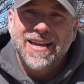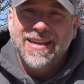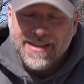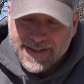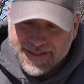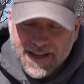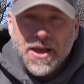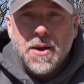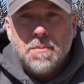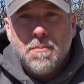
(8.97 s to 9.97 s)
is
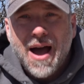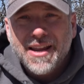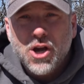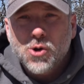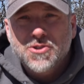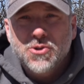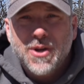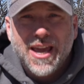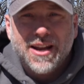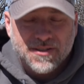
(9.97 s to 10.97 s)
my go-to
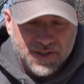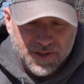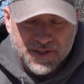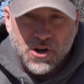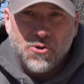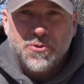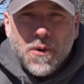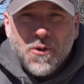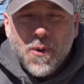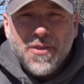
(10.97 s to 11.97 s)
canister stove.
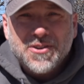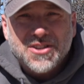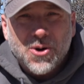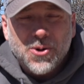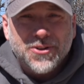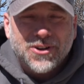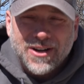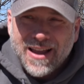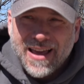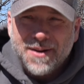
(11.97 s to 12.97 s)
When the weather's colder
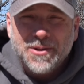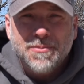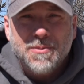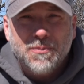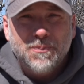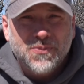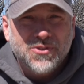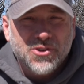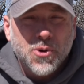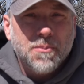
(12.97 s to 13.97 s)
and I'm gonna be
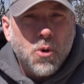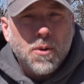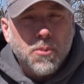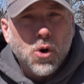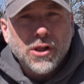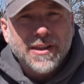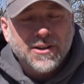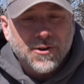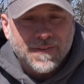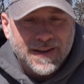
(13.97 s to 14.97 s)
doing more boiling
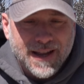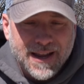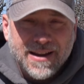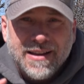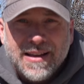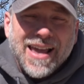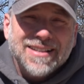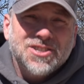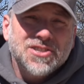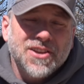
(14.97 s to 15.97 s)
during the day,
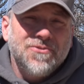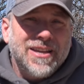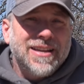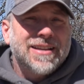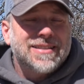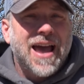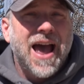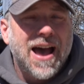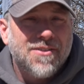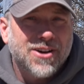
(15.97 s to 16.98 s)
it's just convenient to
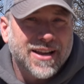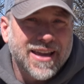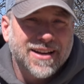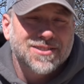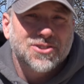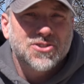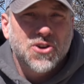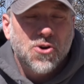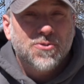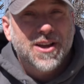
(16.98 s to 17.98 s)
have a canister
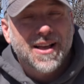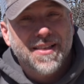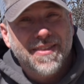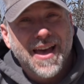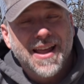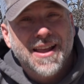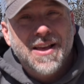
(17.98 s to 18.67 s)
stove that